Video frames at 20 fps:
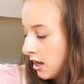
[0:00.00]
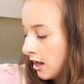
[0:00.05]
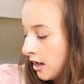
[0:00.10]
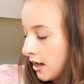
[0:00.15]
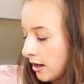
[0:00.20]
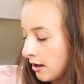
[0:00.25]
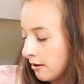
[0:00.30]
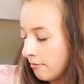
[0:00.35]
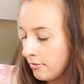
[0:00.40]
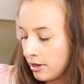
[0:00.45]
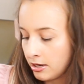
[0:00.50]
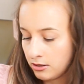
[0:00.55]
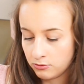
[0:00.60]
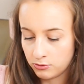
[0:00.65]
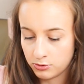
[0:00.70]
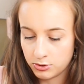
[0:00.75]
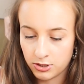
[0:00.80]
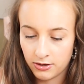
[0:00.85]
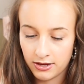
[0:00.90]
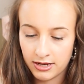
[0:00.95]
and
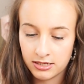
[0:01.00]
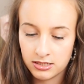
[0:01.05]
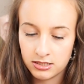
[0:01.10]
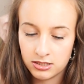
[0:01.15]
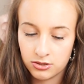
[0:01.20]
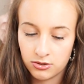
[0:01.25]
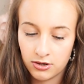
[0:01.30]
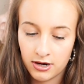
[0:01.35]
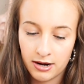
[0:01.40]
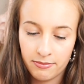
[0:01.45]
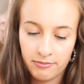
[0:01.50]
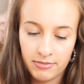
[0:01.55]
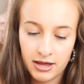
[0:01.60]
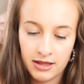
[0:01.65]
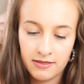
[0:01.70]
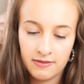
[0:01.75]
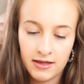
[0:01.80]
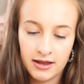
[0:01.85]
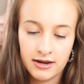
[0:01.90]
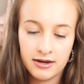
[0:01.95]
also Instagram,
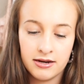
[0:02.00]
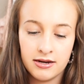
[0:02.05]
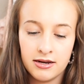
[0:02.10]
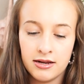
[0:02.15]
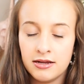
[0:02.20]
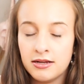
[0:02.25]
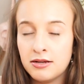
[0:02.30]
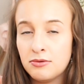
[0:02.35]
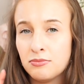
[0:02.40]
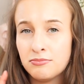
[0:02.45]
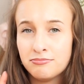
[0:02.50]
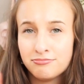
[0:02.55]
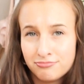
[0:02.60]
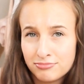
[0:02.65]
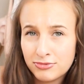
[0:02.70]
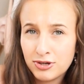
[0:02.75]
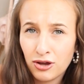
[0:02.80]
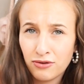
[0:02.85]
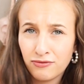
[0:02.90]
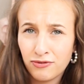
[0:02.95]
and then
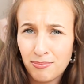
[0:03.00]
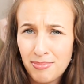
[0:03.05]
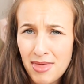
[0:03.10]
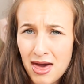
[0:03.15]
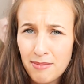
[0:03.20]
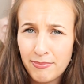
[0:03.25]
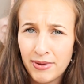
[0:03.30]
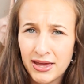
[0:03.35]
go from there